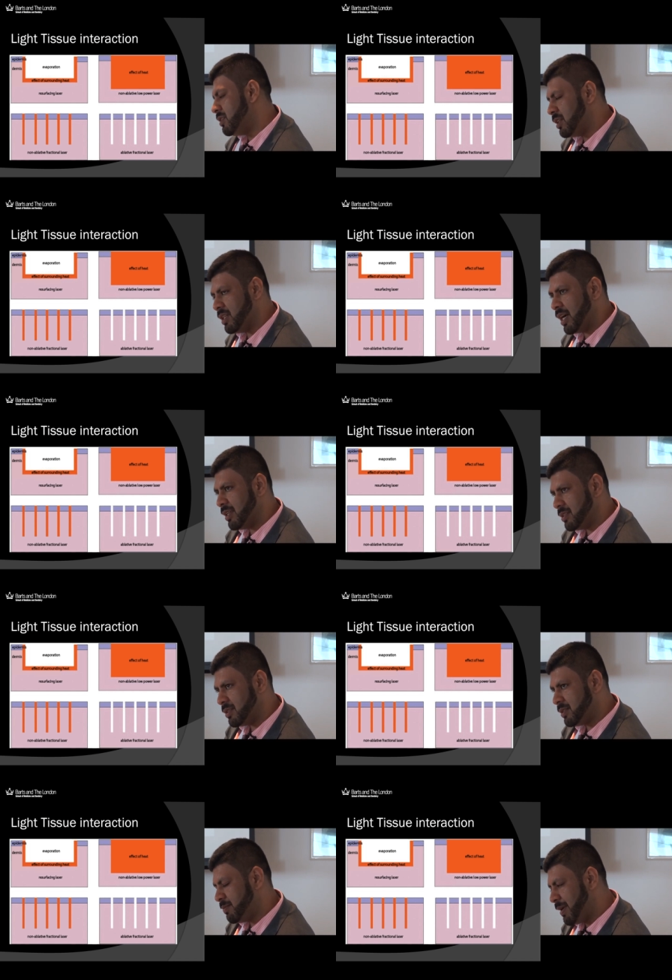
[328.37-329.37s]
to
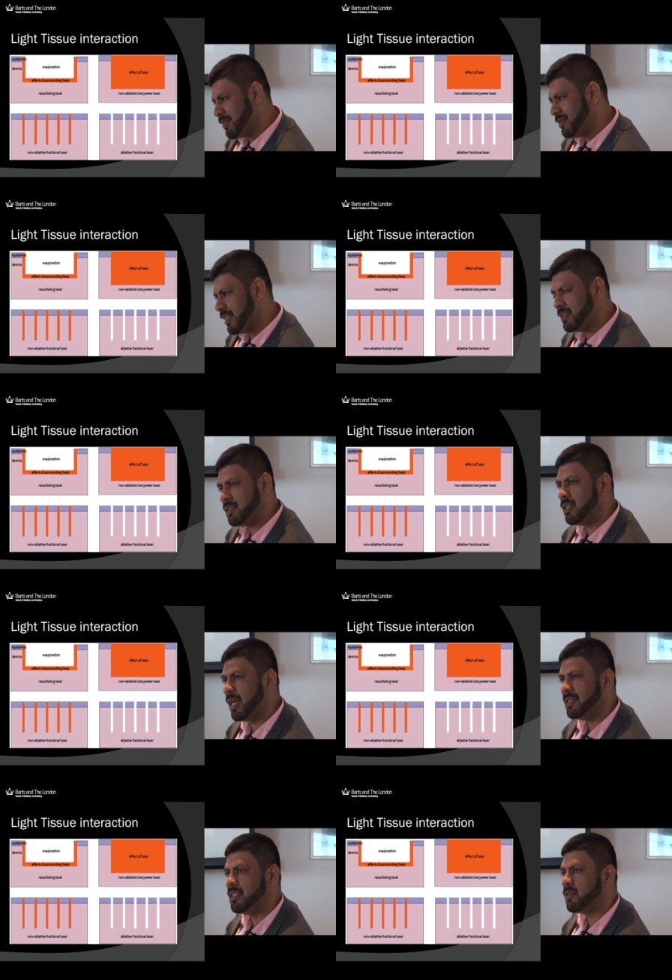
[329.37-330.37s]
about 60 to
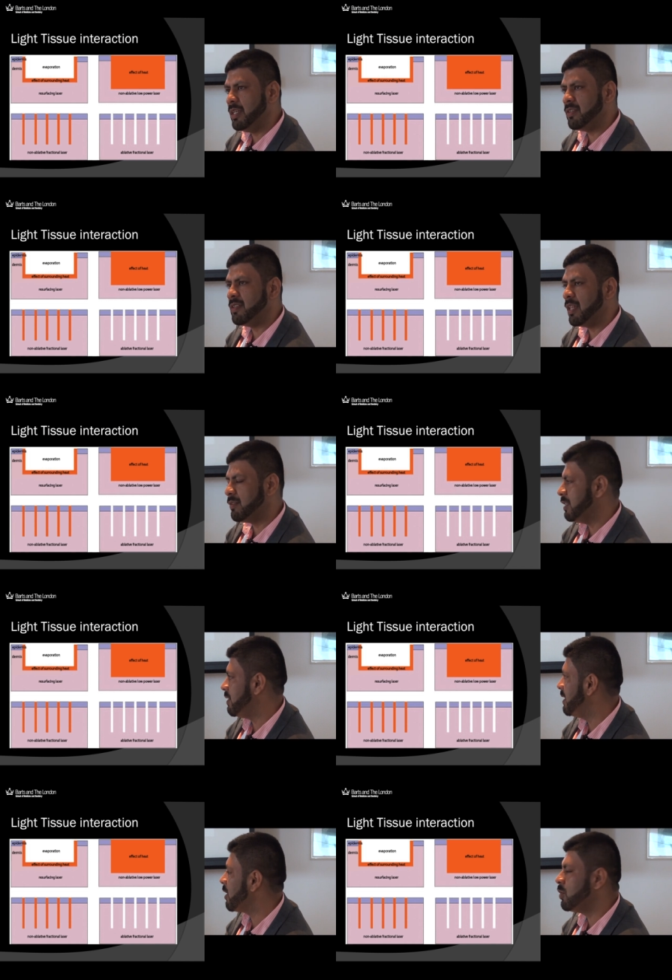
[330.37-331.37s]
90 degrees
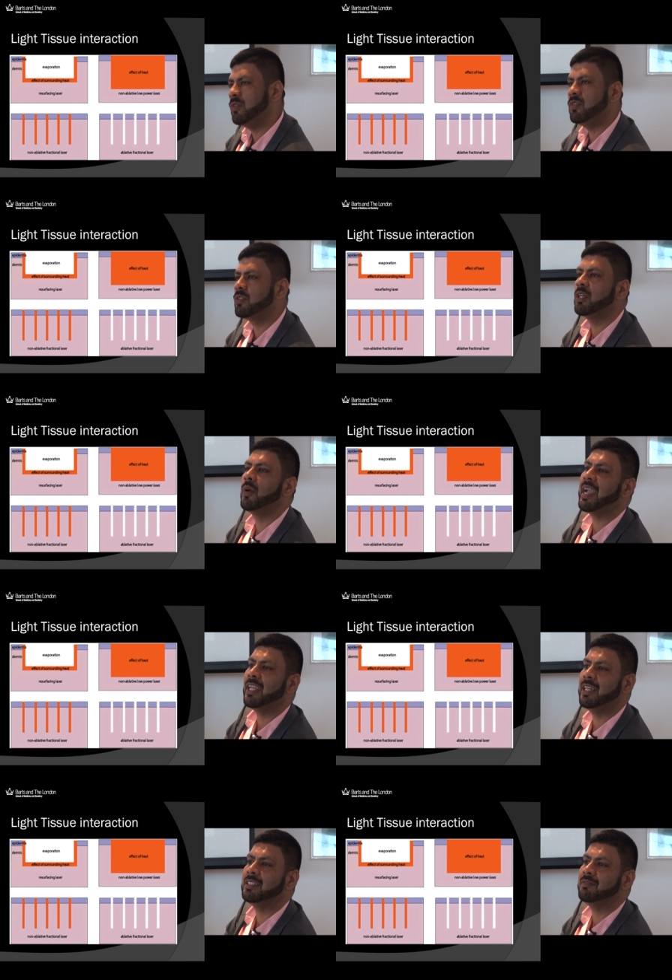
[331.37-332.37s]
Celsius, and that causes
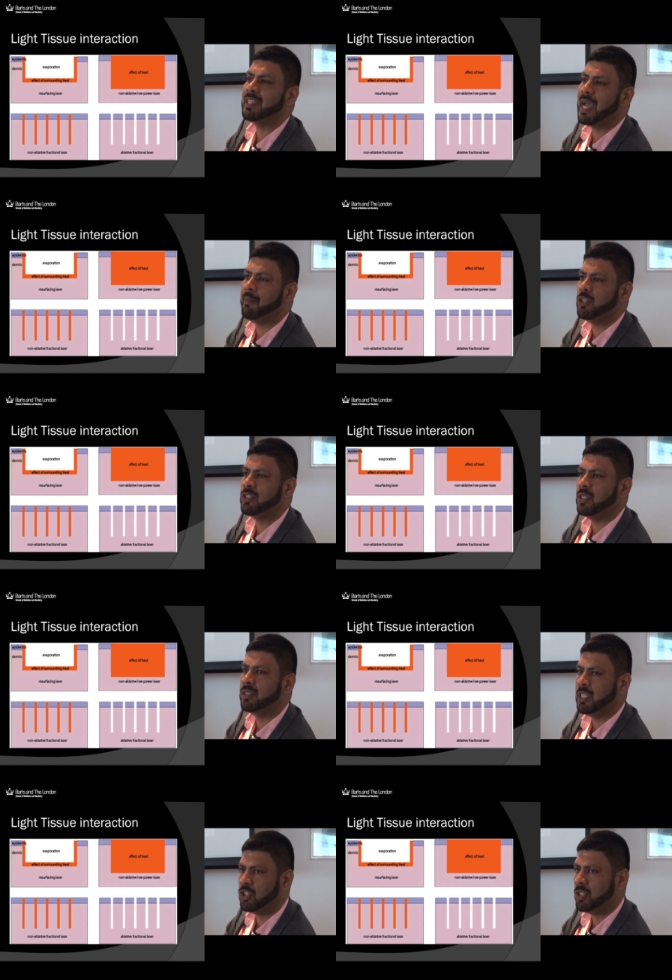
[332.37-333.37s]
coagulative damage to the
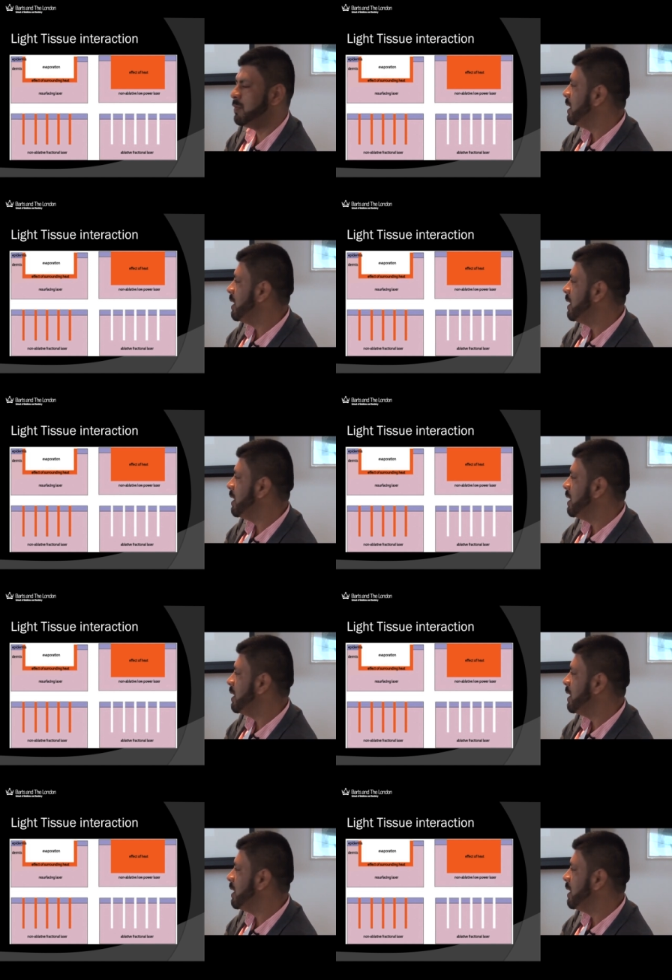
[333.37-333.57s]
tissue.